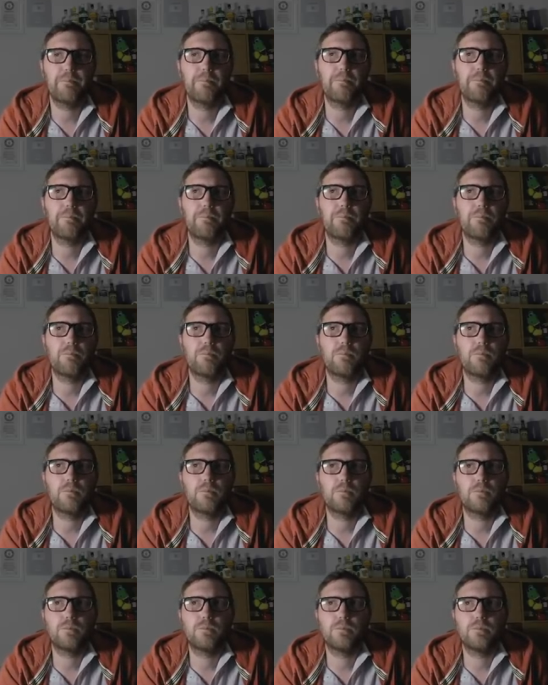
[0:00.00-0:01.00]

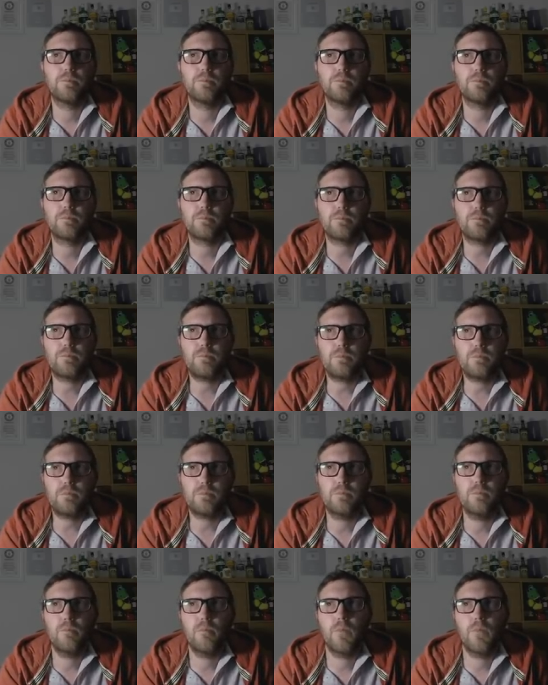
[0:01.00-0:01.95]
No one is speaking in this clip.